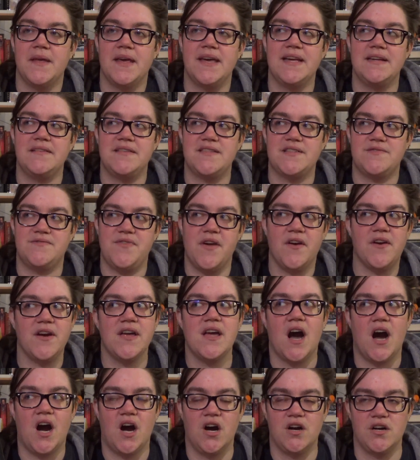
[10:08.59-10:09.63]
It's very
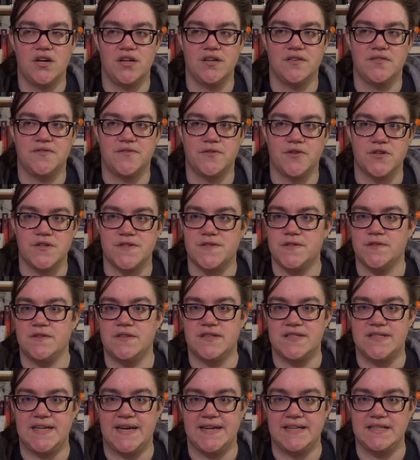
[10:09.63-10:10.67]
hard for certain
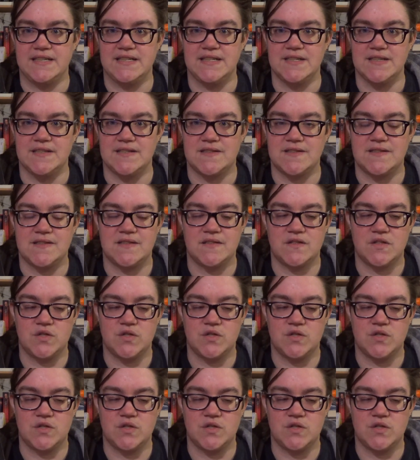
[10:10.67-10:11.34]
scientists